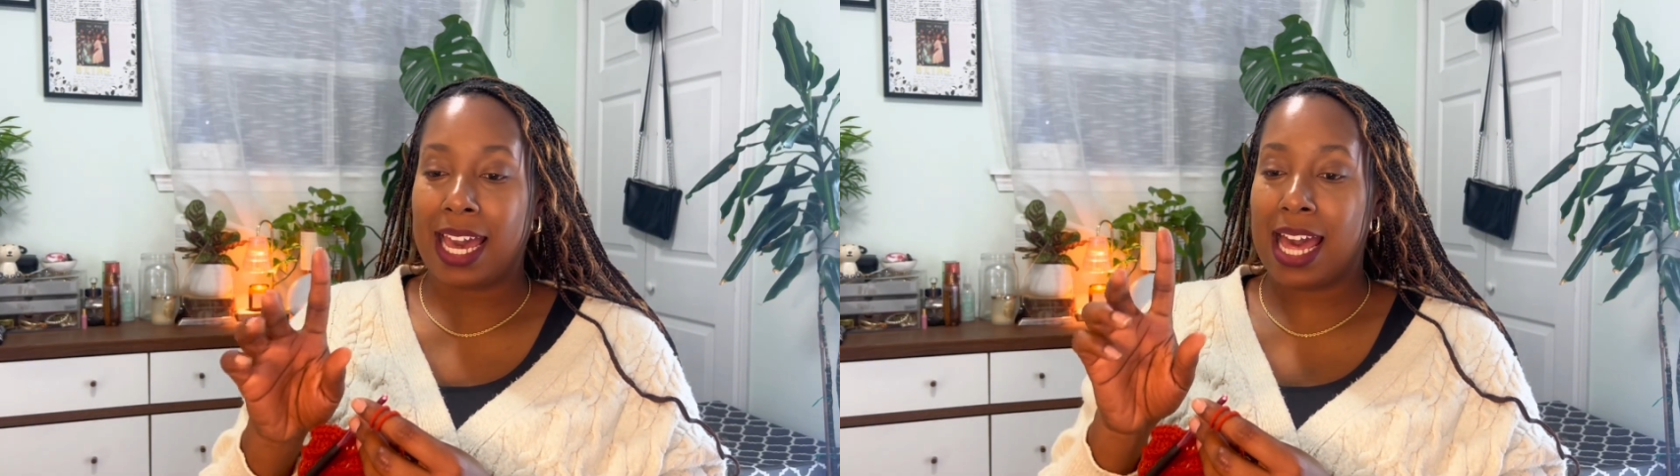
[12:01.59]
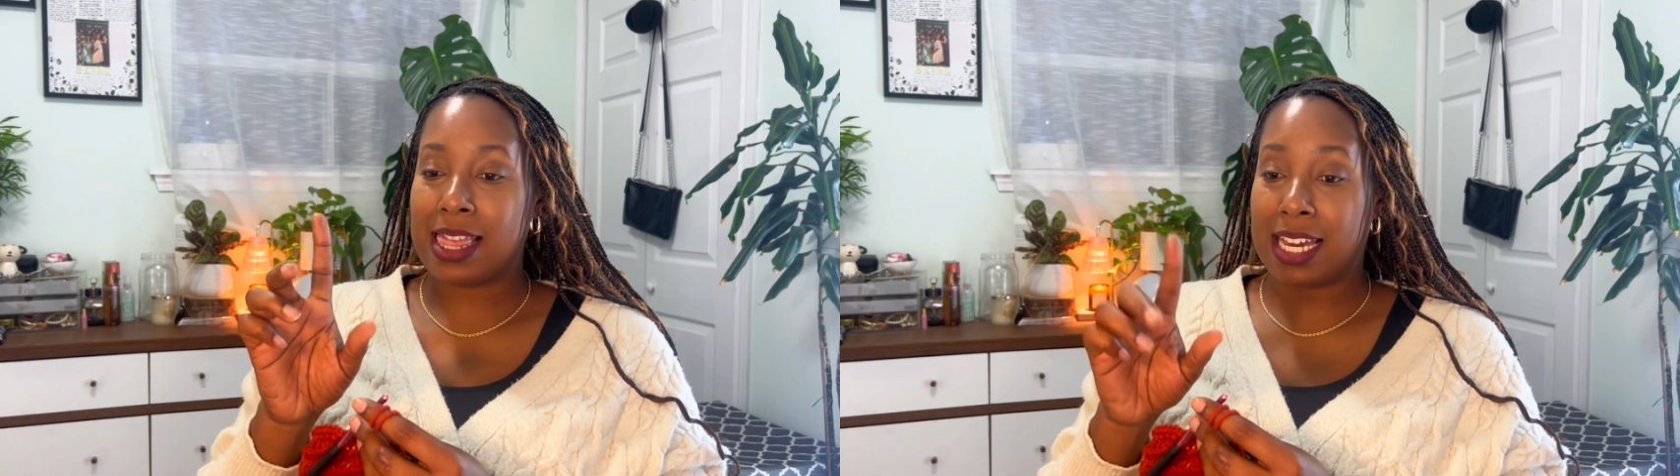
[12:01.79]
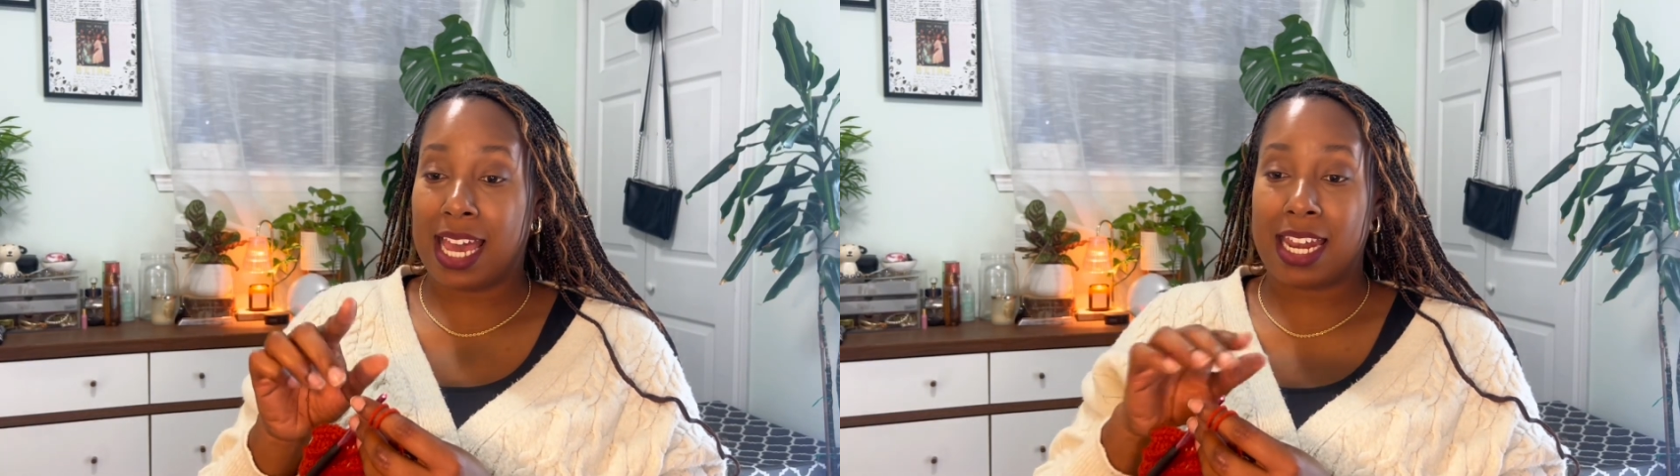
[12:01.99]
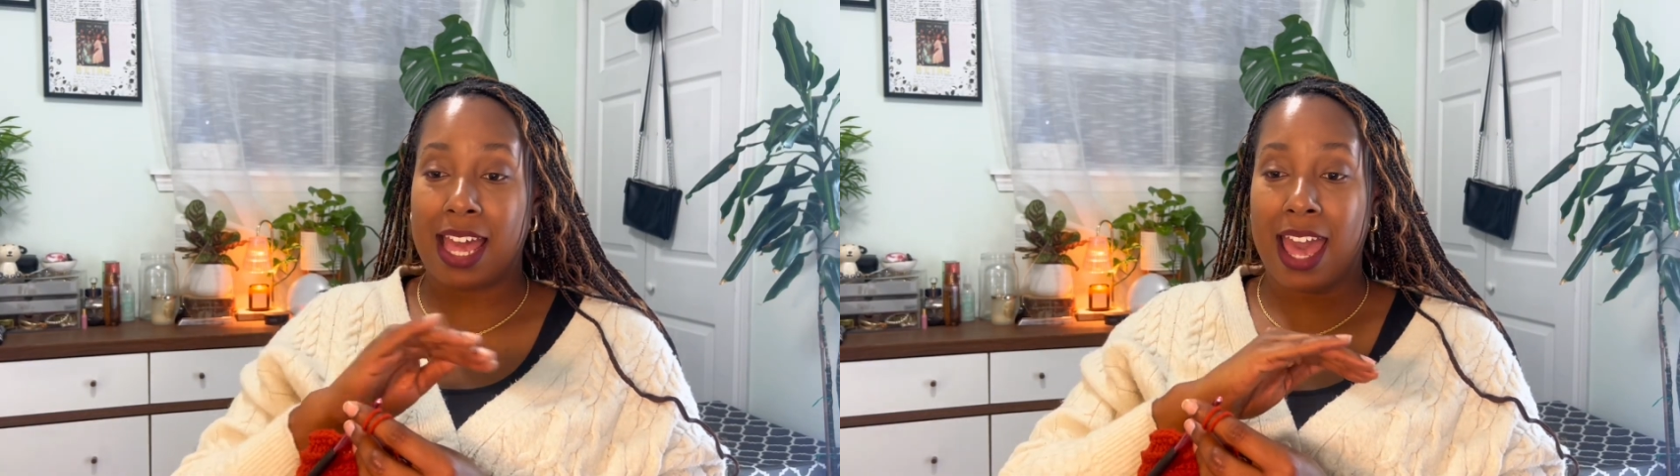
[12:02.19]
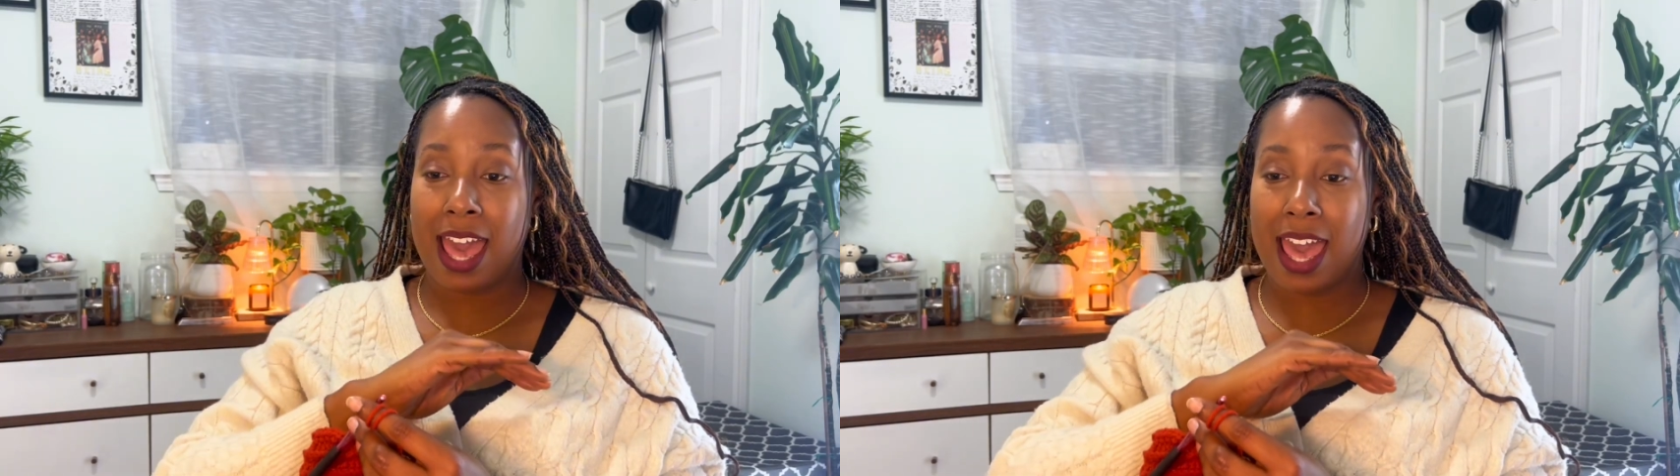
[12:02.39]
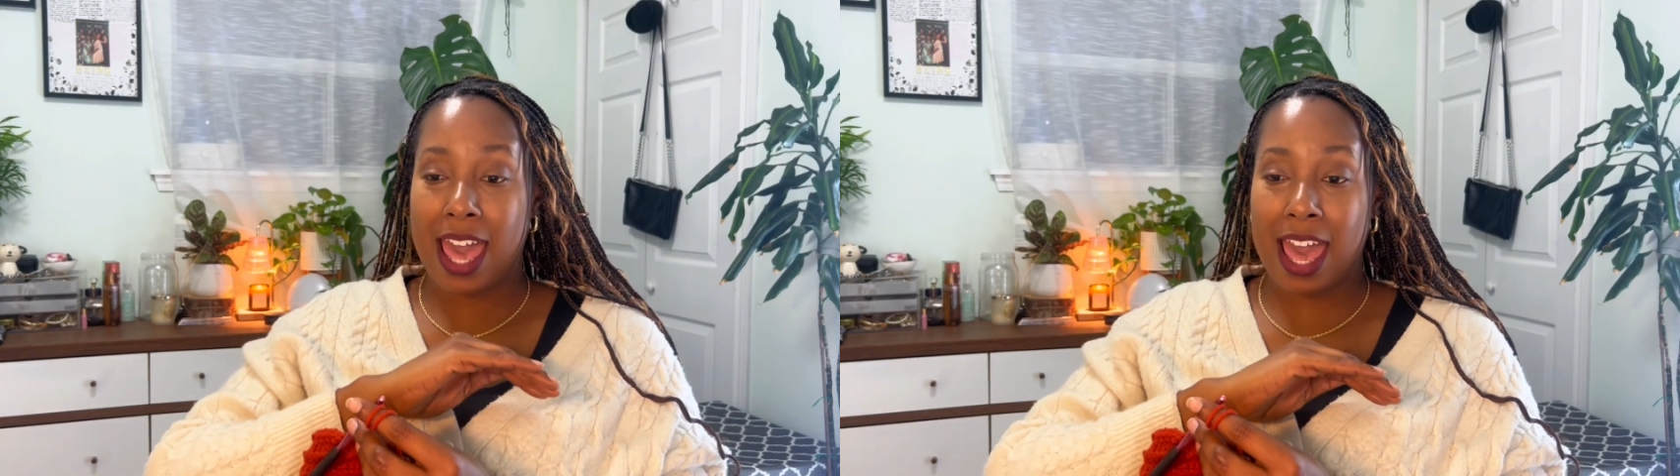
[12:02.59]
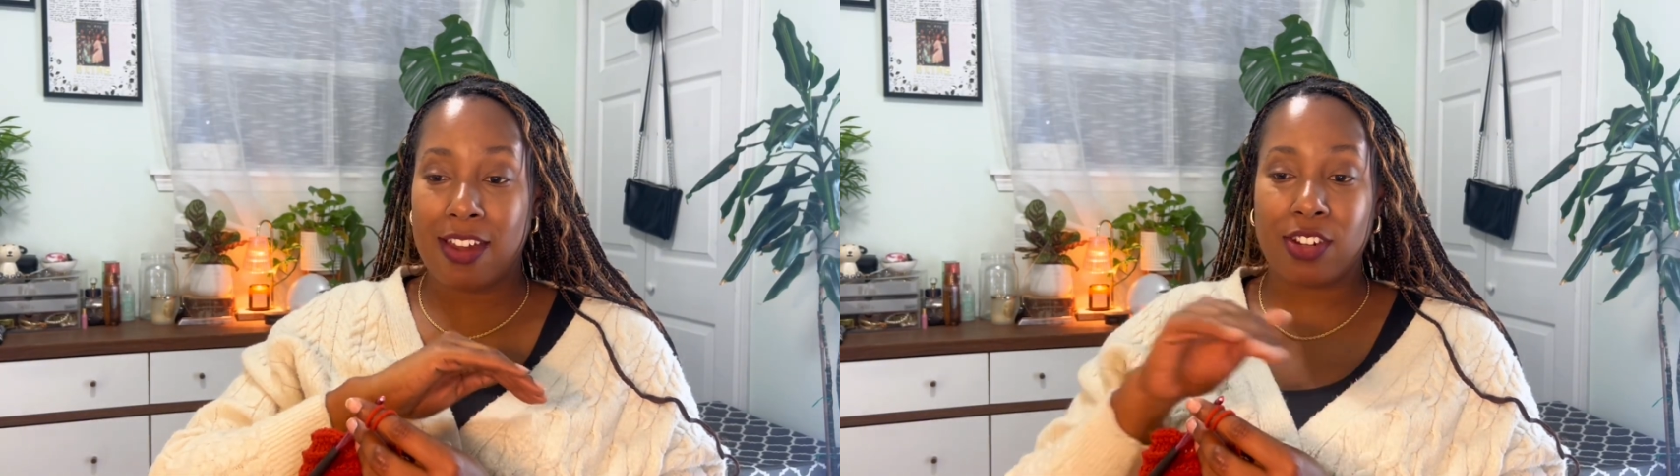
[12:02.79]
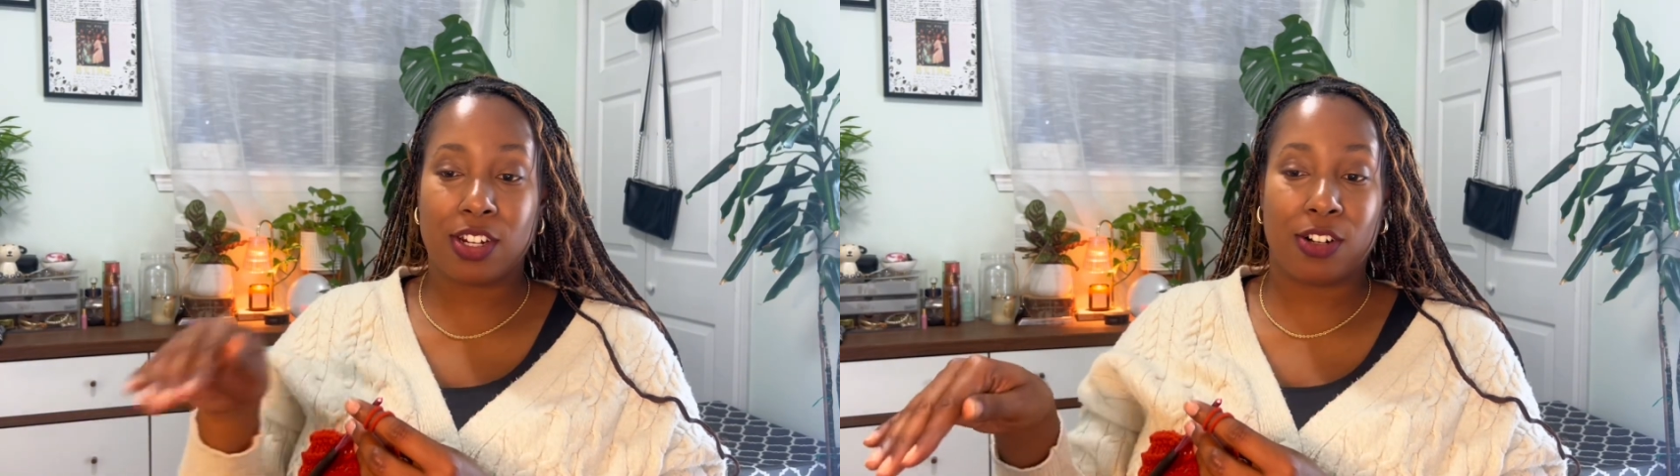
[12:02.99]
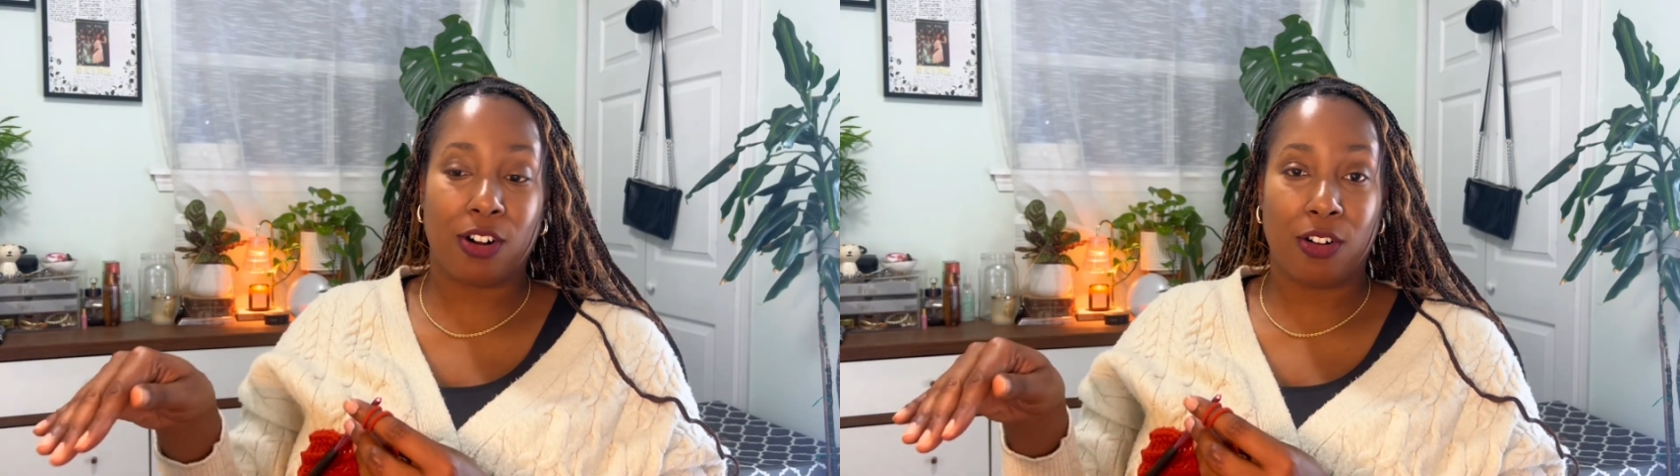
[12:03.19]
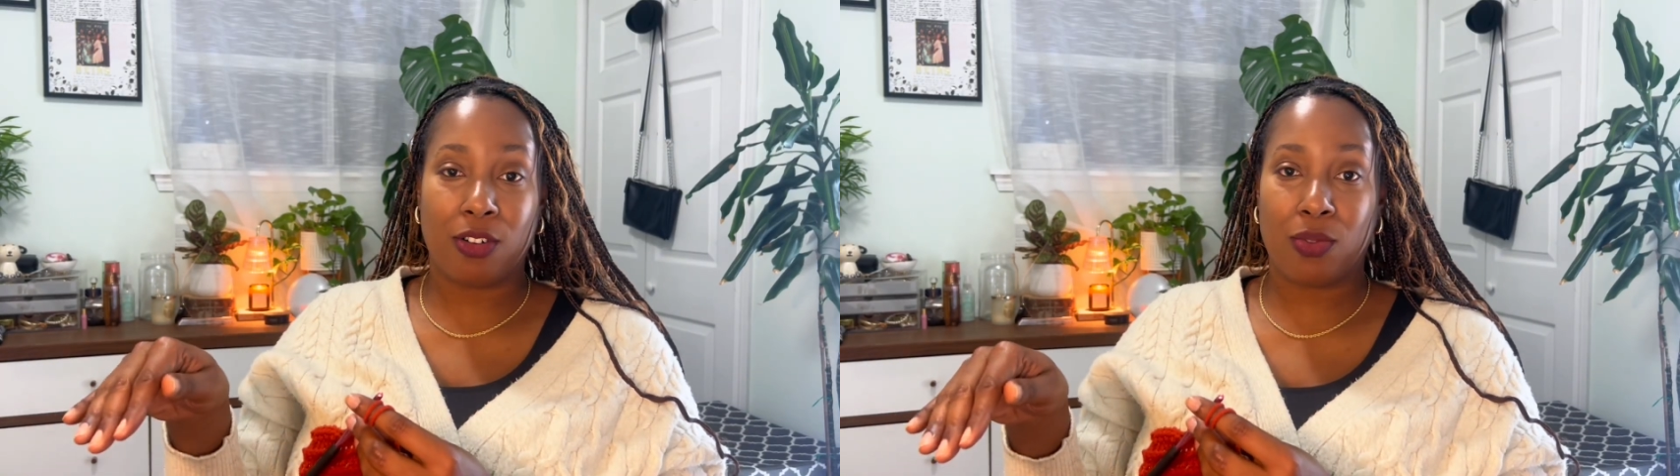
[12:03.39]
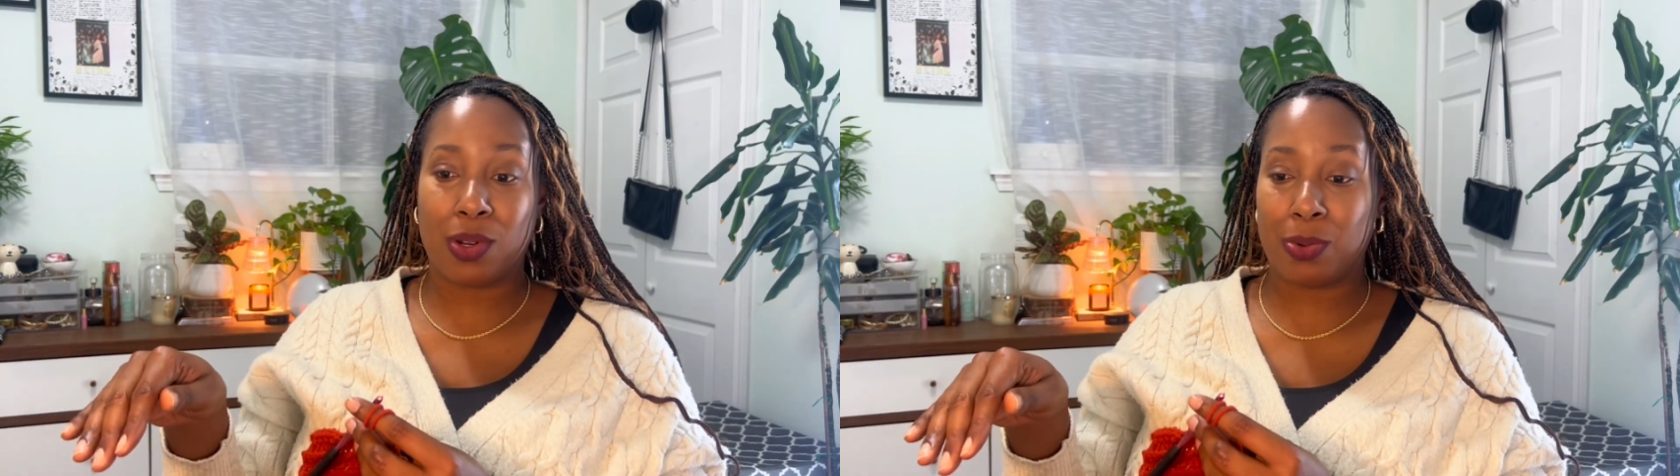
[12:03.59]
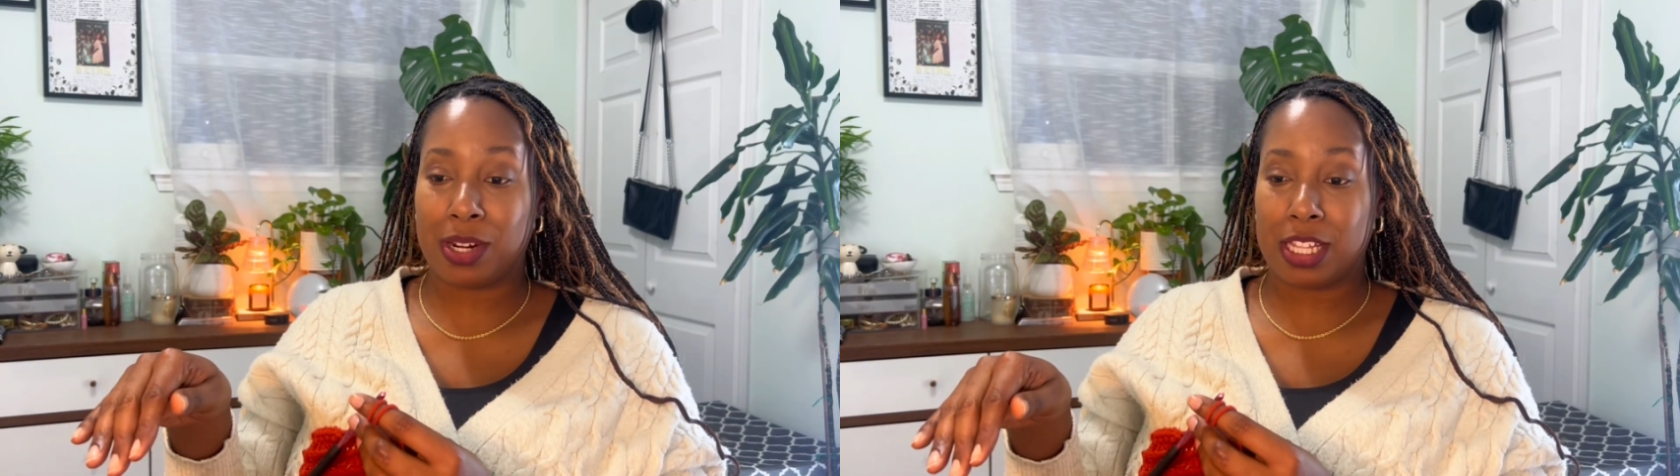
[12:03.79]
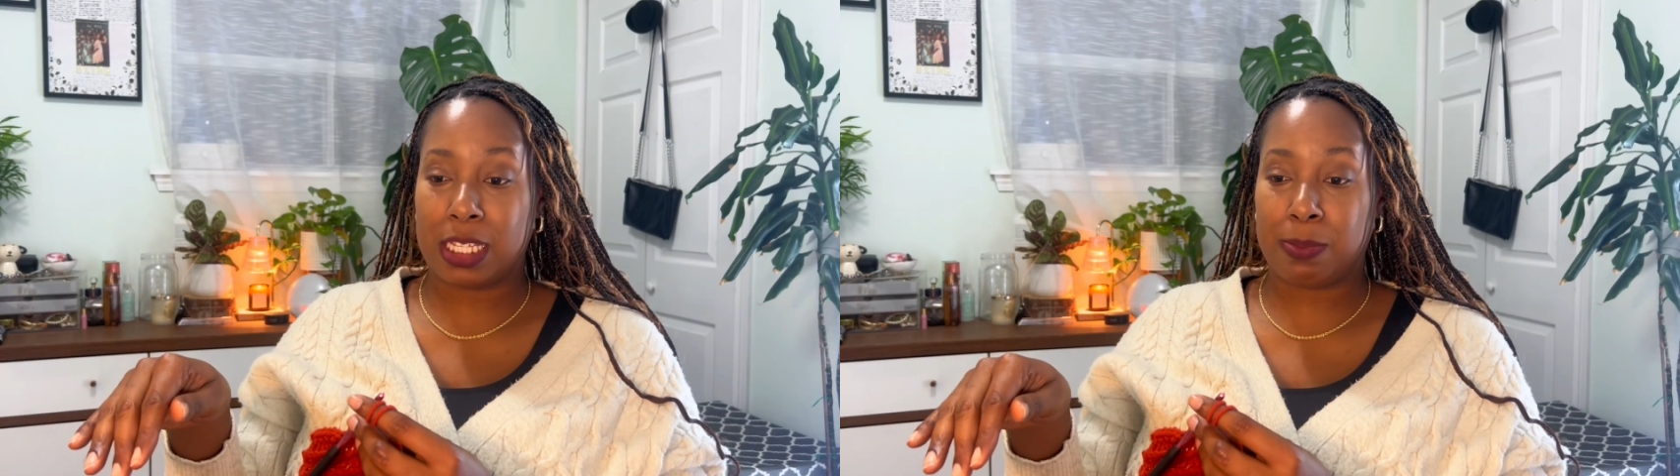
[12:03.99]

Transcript: And again, every girl would wear this